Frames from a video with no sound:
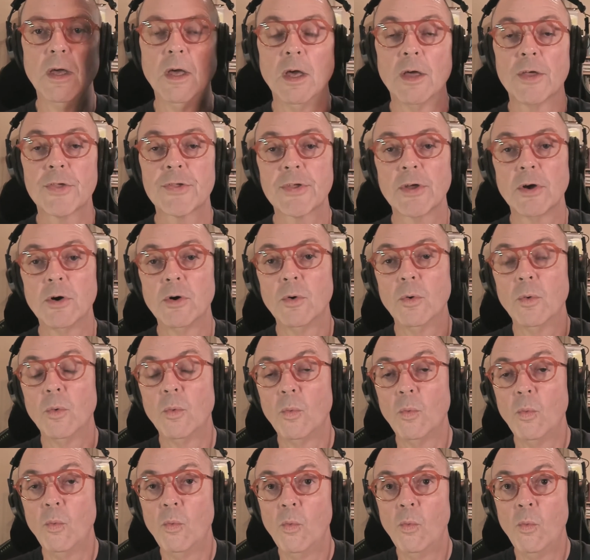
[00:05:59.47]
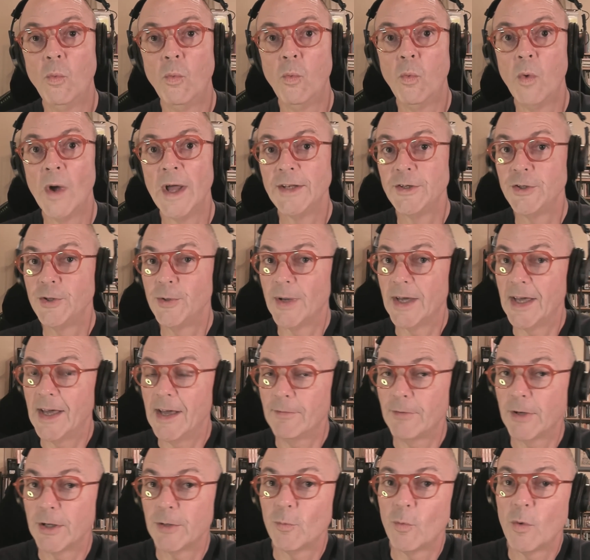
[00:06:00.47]
So when you
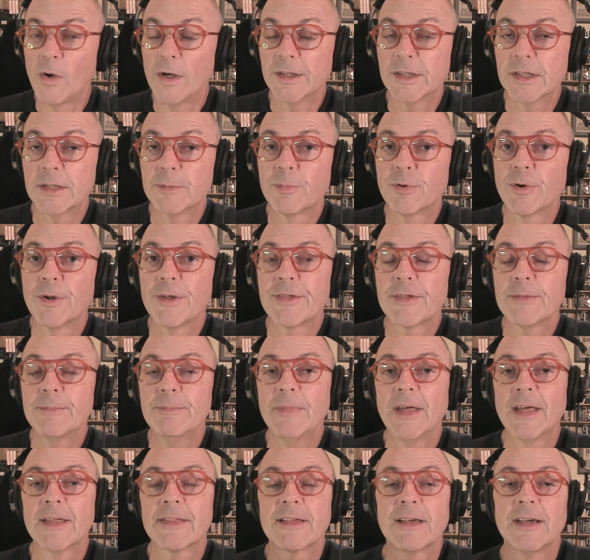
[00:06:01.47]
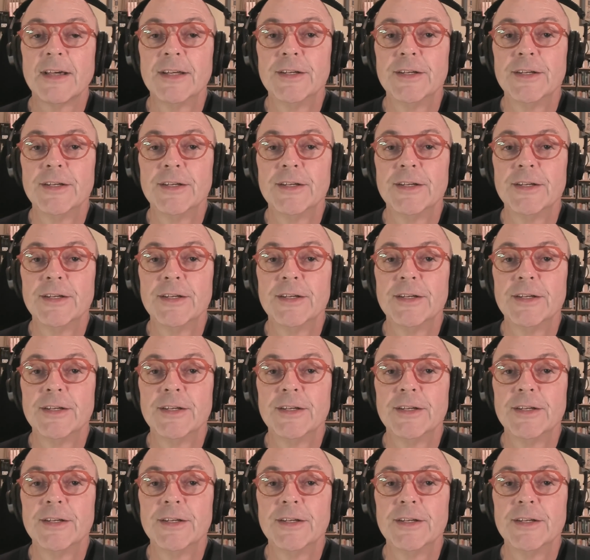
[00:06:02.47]
have unwanted prism, as I